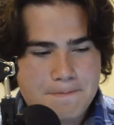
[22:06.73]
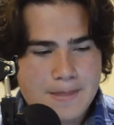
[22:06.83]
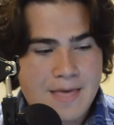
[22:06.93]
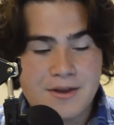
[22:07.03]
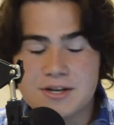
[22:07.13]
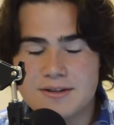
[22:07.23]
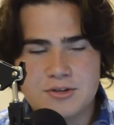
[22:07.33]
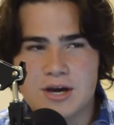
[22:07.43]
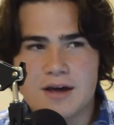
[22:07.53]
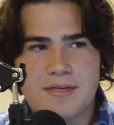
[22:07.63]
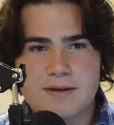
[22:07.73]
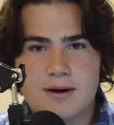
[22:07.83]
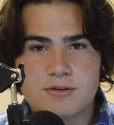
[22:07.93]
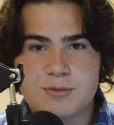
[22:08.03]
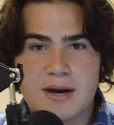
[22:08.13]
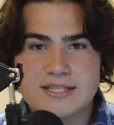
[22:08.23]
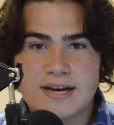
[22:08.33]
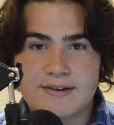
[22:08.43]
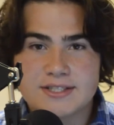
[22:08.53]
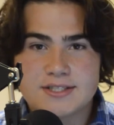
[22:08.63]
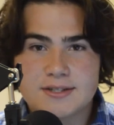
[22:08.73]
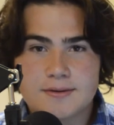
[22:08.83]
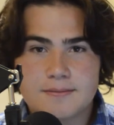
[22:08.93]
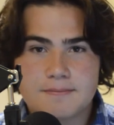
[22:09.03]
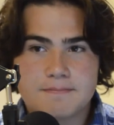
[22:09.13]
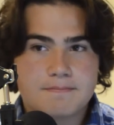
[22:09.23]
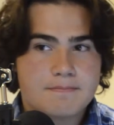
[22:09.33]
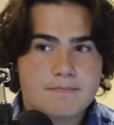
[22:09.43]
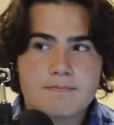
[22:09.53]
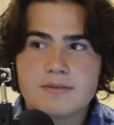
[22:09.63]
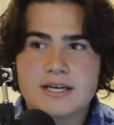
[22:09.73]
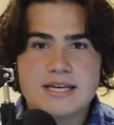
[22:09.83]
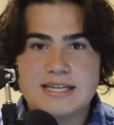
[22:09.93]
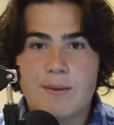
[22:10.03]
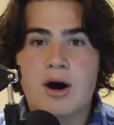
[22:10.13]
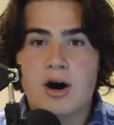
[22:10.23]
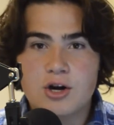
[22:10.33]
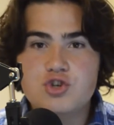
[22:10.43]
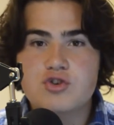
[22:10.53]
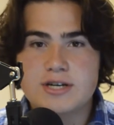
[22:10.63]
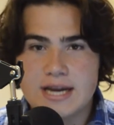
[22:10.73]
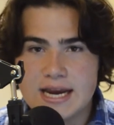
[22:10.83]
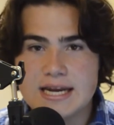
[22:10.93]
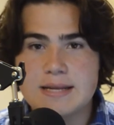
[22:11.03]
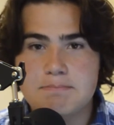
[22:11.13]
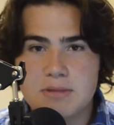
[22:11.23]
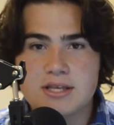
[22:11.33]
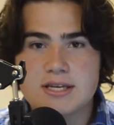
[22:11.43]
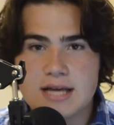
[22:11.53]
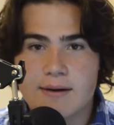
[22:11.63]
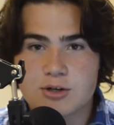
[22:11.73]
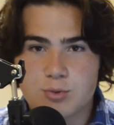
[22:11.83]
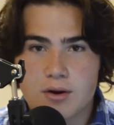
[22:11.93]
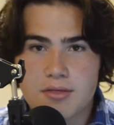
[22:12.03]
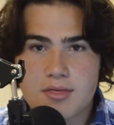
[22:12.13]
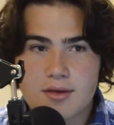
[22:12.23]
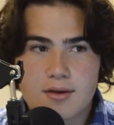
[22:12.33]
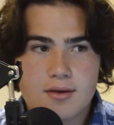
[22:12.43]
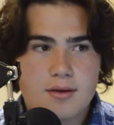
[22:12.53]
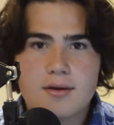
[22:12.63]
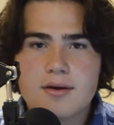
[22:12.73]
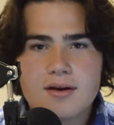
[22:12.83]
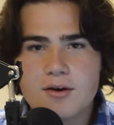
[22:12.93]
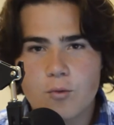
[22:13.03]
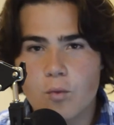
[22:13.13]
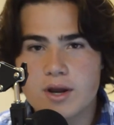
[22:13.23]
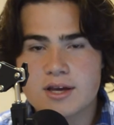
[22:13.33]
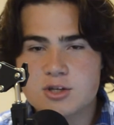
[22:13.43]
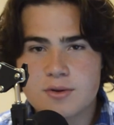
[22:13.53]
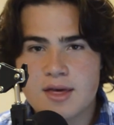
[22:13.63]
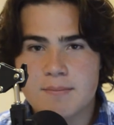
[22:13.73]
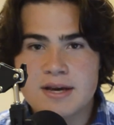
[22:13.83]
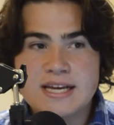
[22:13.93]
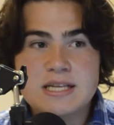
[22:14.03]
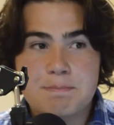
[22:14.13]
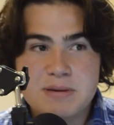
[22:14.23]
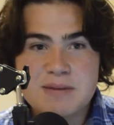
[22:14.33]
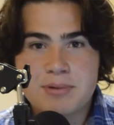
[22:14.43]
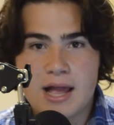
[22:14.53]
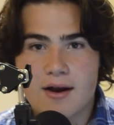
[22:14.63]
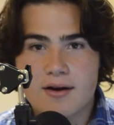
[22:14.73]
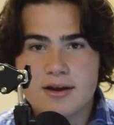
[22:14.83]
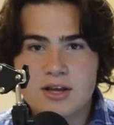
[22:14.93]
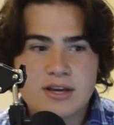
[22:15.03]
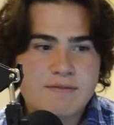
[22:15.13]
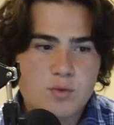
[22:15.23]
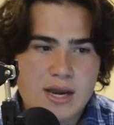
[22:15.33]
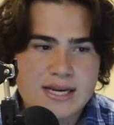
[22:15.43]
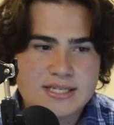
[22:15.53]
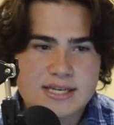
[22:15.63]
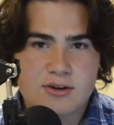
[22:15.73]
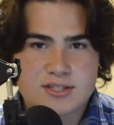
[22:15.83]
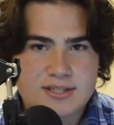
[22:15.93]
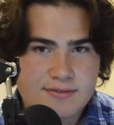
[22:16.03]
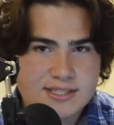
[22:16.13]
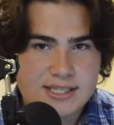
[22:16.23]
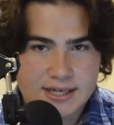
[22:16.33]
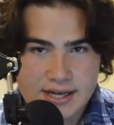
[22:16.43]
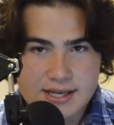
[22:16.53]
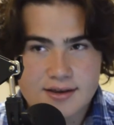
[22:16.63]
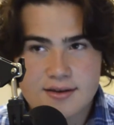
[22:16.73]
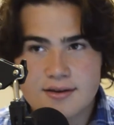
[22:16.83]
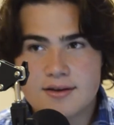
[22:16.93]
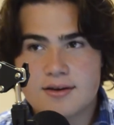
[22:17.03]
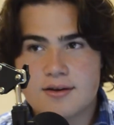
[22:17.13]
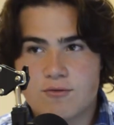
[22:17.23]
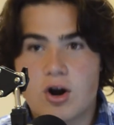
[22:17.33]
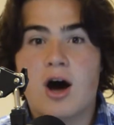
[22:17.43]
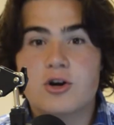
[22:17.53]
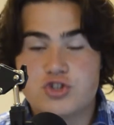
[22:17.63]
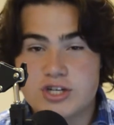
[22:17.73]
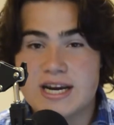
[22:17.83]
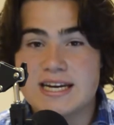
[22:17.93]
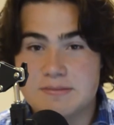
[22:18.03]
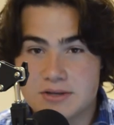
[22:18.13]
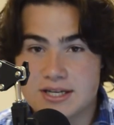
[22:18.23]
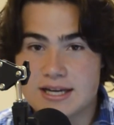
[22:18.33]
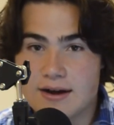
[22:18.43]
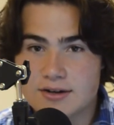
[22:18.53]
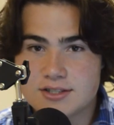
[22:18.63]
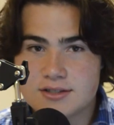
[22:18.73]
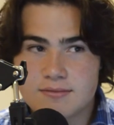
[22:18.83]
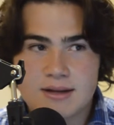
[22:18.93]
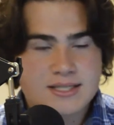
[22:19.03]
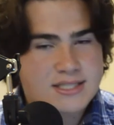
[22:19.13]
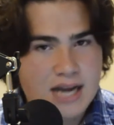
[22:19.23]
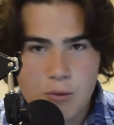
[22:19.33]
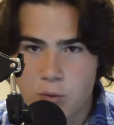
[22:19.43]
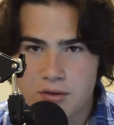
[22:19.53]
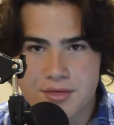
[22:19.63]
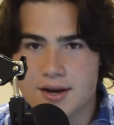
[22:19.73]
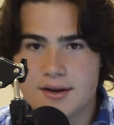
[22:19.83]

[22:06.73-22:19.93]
and then you got to think about Tobias Harris. He's now $180 million worth. What are you going to do with him? He's a B player. He'll give you 18 or 17 a night for $180 million. That's not worth it.